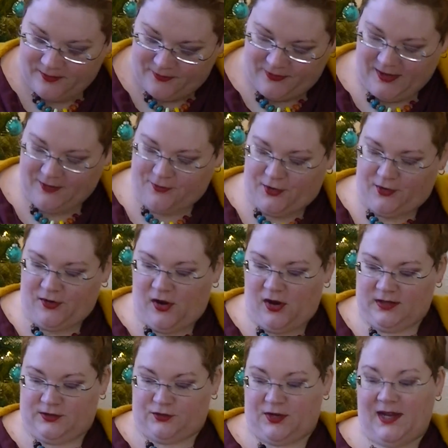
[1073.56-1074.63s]
favorite
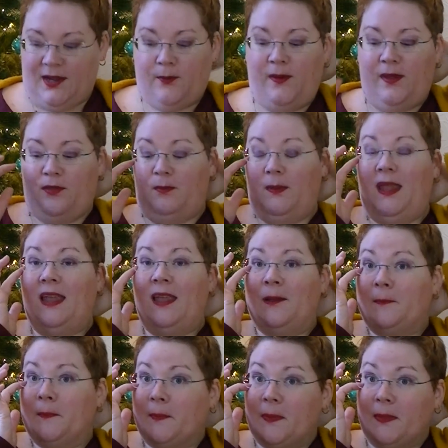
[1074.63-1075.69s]
hot drink with me.
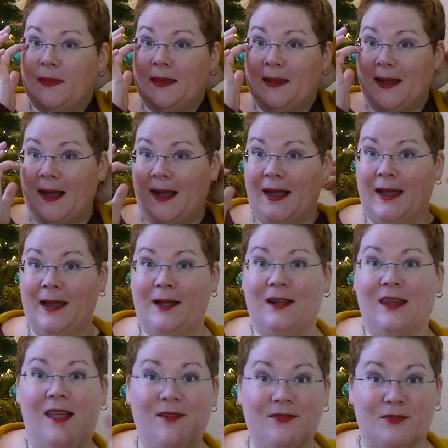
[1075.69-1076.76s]
I
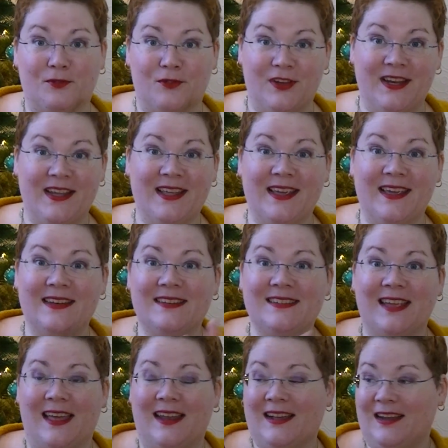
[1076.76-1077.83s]
loved reading it
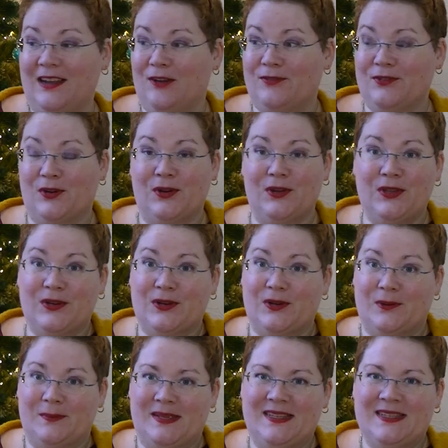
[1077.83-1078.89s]
and I loved all your
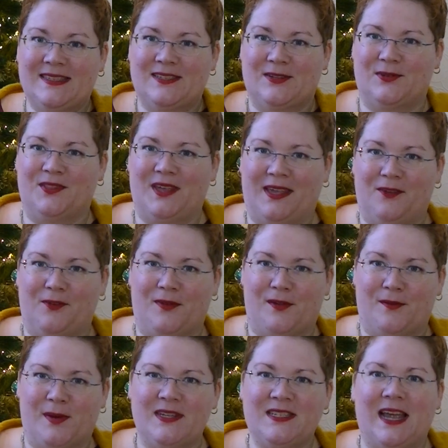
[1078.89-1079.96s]
comments, so thank you very
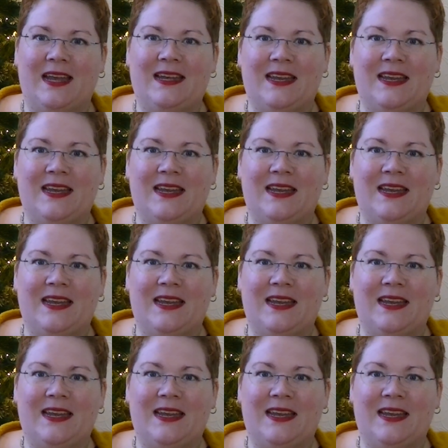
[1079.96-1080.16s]
much. I